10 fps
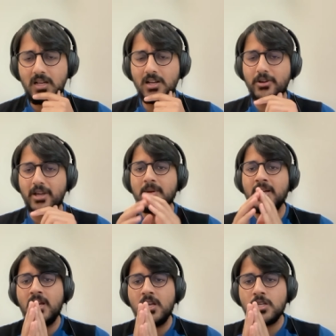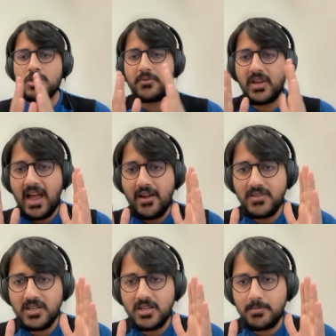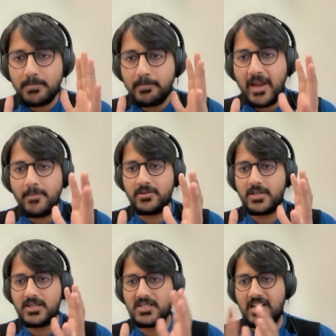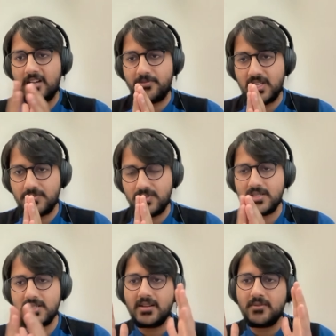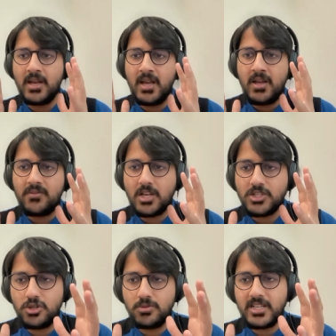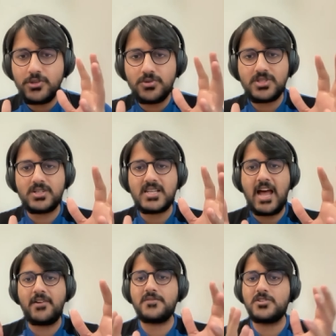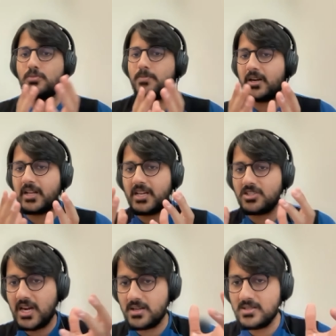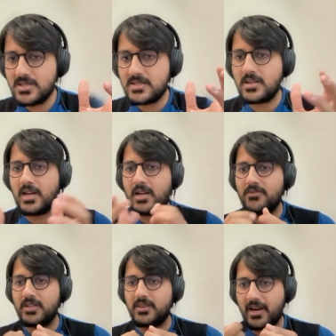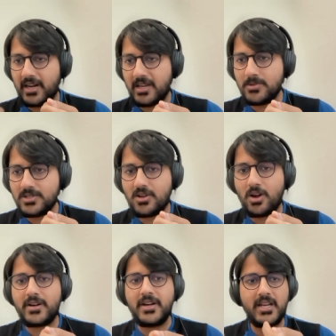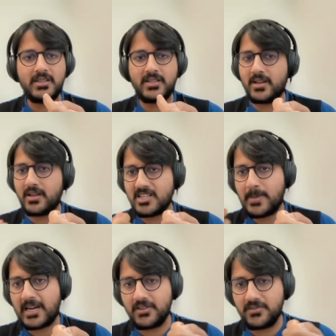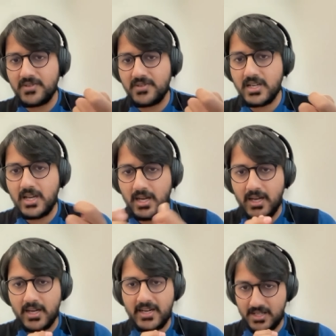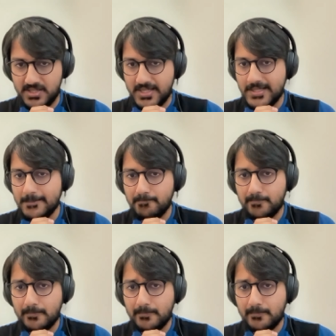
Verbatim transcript: Okay, so we have the payment setup phase first, and we assume the users have two party channels uh, with their neighbors already in the respective uh, currencies.